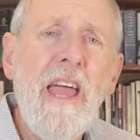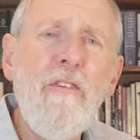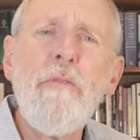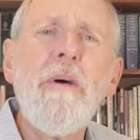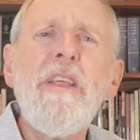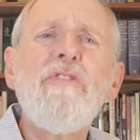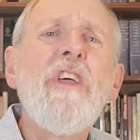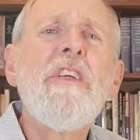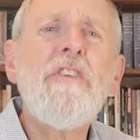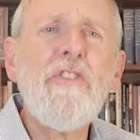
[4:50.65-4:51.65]
Everybody's
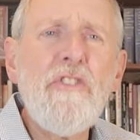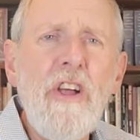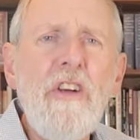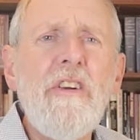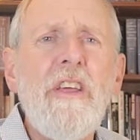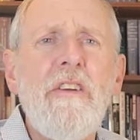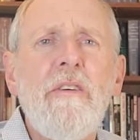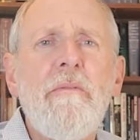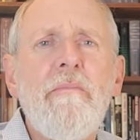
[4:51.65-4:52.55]
deserted.